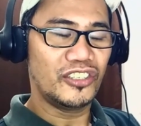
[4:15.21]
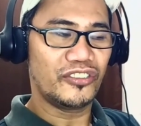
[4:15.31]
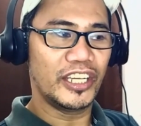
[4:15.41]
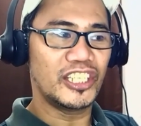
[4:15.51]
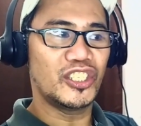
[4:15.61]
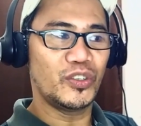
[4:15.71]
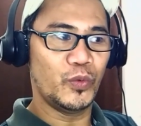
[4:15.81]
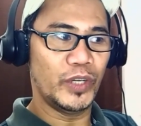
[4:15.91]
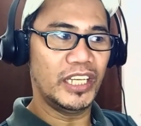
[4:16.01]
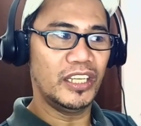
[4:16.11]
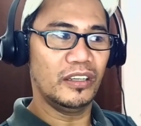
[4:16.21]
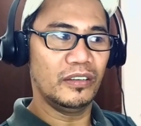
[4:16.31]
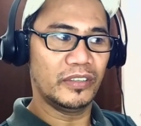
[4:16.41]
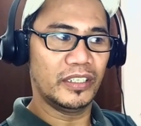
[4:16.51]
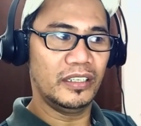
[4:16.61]
trying to win
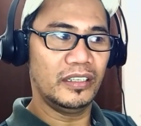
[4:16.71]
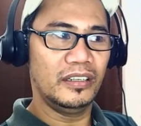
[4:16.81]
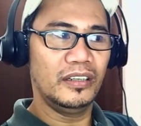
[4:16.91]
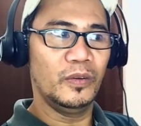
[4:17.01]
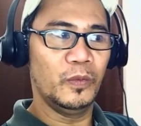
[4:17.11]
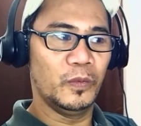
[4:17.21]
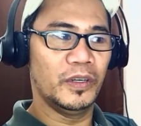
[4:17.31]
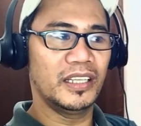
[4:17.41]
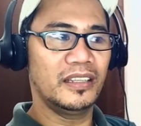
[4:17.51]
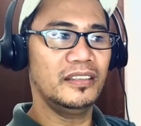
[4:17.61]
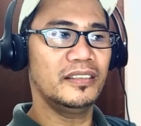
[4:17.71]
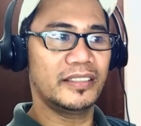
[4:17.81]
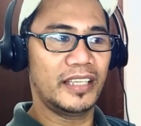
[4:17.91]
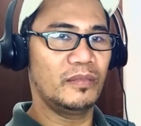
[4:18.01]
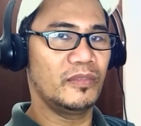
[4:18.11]
over one
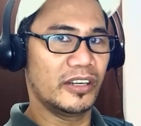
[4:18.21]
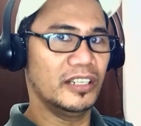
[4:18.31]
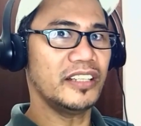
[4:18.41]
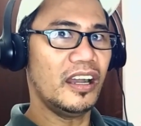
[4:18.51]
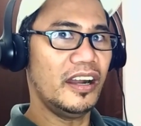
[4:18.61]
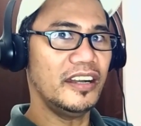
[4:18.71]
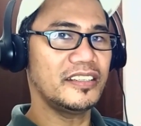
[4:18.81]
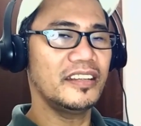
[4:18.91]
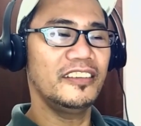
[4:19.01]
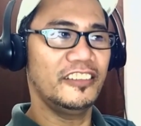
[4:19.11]
same girl's heart?